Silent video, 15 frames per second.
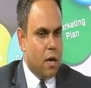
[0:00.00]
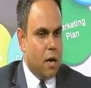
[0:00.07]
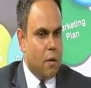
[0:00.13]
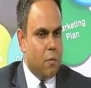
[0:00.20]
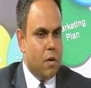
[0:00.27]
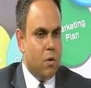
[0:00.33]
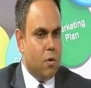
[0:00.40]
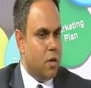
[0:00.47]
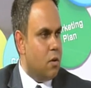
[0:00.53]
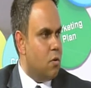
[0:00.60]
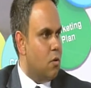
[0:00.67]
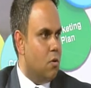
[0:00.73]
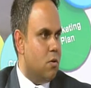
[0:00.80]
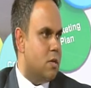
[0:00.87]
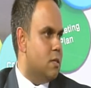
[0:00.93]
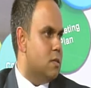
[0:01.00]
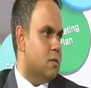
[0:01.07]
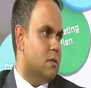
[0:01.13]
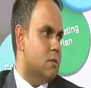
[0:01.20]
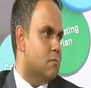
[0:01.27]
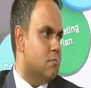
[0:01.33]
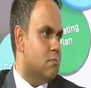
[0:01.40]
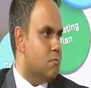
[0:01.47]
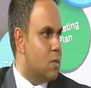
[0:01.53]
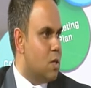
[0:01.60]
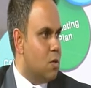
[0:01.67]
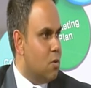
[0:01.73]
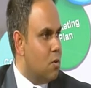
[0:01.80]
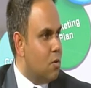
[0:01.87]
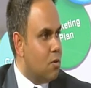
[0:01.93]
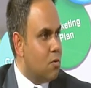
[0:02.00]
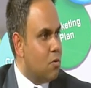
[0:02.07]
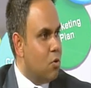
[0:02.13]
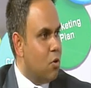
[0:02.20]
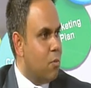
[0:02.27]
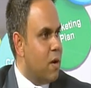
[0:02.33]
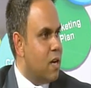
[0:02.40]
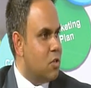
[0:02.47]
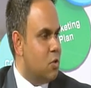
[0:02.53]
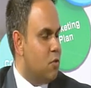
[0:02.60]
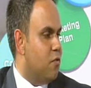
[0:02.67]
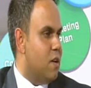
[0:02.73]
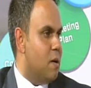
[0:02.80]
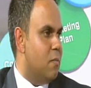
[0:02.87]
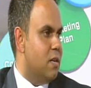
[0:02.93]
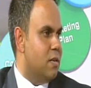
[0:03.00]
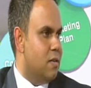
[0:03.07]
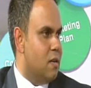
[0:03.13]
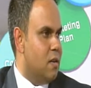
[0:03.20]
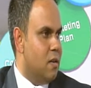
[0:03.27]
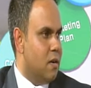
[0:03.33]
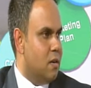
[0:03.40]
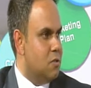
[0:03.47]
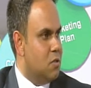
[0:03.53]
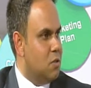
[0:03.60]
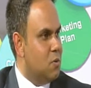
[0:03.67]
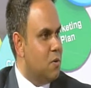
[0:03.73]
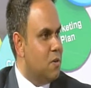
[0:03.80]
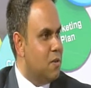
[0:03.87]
I mean, you can always, you know, go back to your family, really, can't you?